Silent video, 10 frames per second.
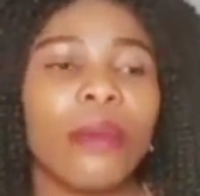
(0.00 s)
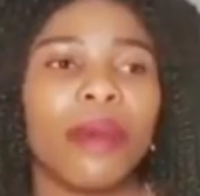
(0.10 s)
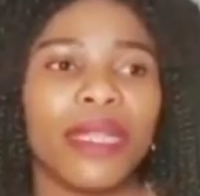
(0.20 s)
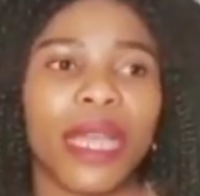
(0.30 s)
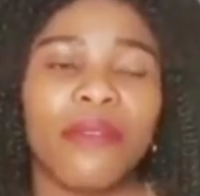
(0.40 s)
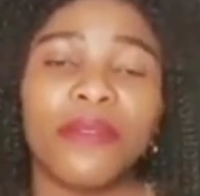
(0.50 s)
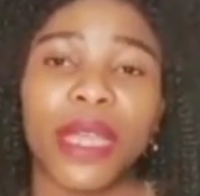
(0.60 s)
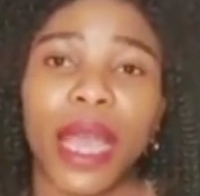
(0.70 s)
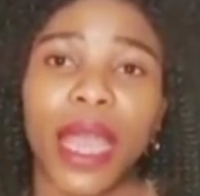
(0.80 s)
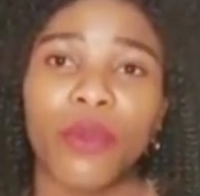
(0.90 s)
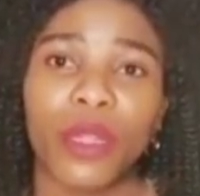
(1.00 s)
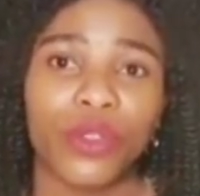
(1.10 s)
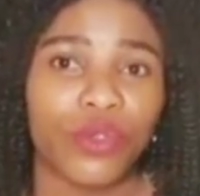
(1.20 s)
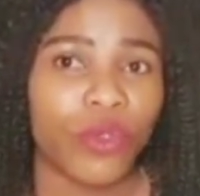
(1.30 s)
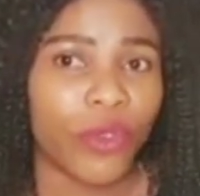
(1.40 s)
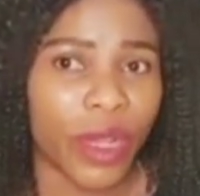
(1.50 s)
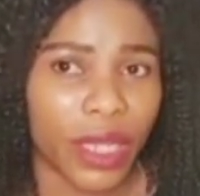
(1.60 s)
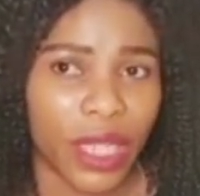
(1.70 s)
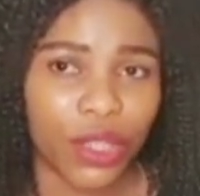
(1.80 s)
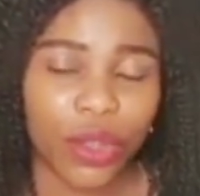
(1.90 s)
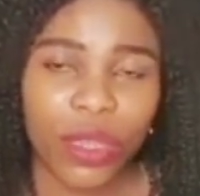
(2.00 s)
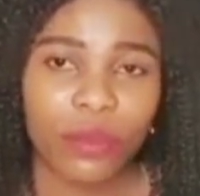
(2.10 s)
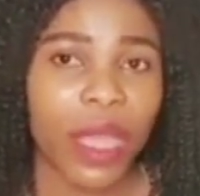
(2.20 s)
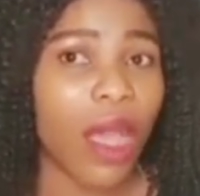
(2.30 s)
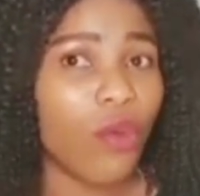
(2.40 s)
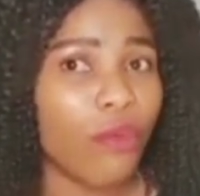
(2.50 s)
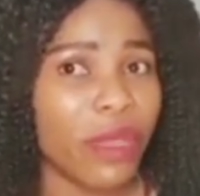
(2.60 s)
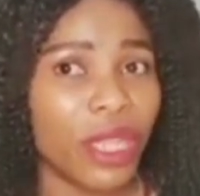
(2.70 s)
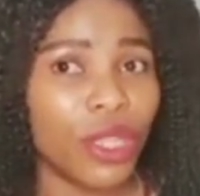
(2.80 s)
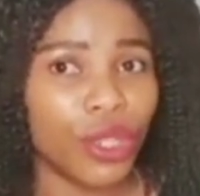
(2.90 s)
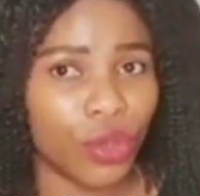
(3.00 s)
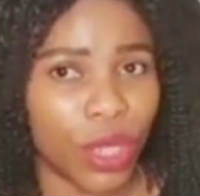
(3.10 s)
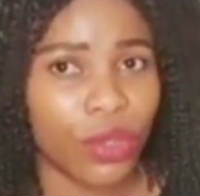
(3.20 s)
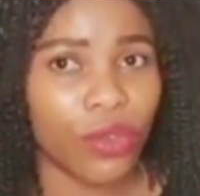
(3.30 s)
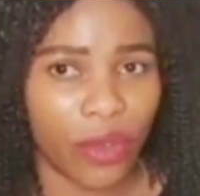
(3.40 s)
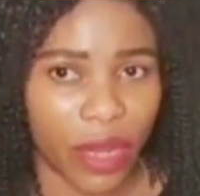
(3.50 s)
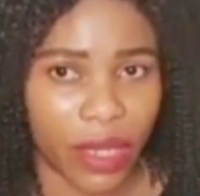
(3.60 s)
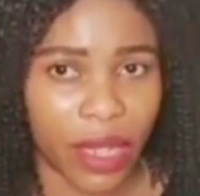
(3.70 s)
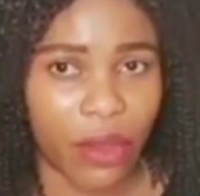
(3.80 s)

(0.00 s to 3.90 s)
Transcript: But after I went to Greece, he told me, I'll meet you in Greece.